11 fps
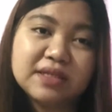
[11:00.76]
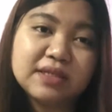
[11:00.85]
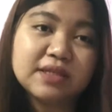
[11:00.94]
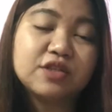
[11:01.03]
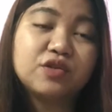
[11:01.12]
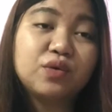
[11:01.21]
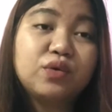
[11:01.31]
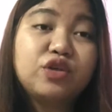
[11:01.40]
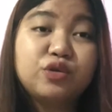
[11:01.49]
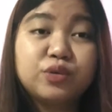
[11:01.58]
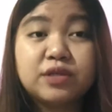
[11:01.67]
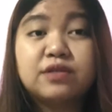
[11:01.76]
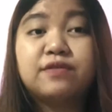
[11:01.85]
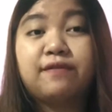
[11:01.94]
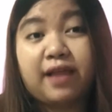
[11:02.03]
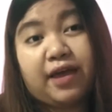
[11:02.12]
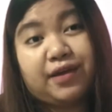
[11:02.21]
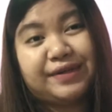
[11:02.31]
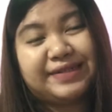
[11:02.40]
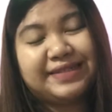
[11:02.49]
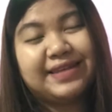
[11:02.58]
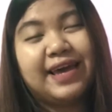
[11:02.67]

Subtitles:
business who uses flyers,